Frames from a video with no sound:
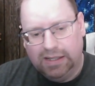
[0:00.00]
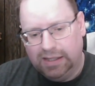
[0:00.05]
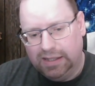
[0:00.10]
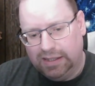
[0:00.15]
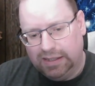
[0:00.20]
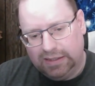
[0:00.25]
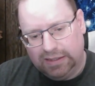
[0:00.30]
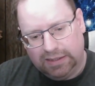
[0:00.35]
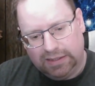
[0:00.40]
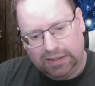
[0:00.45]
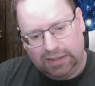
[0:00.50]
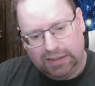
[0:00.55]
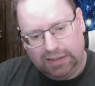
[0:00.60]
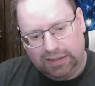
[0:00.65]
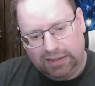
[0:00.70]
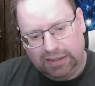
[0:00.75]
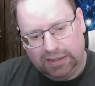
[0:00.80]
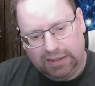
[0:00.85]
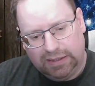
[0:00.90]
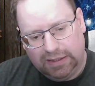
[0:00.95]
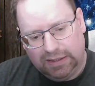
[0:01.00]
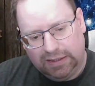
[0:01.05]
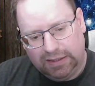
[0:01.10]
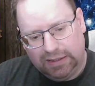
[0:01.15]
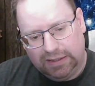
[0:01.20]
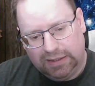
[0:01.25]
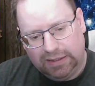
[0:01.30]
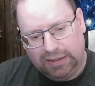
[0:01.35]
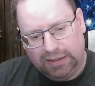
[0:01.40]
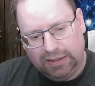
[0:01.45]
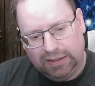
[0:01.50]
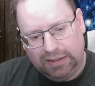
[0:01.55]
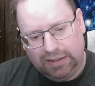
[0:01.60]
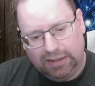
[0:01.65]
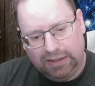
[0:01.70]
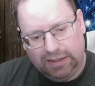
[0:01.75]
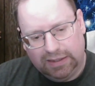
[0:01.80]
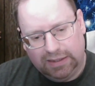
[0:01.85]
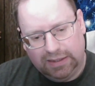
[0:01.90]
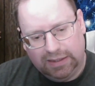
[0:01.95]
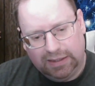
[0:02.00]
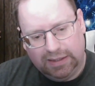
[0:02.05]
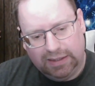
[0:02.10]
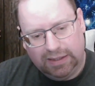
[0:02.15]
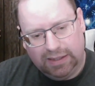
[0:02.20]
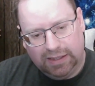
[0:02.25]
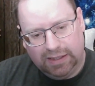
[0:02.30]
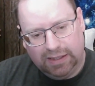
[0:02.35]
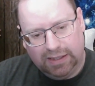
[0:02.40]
No one is speaking in this clip.